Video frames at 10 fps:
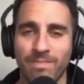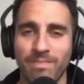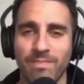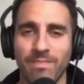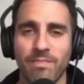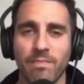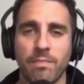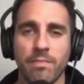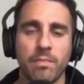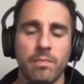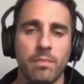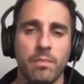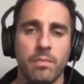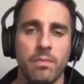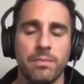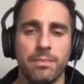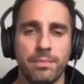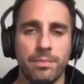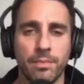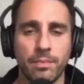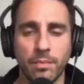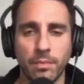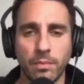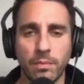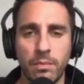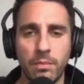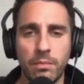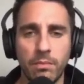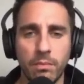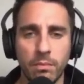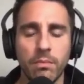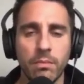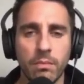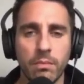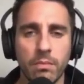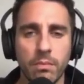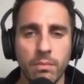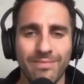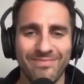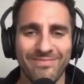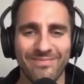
The person shown says nothing.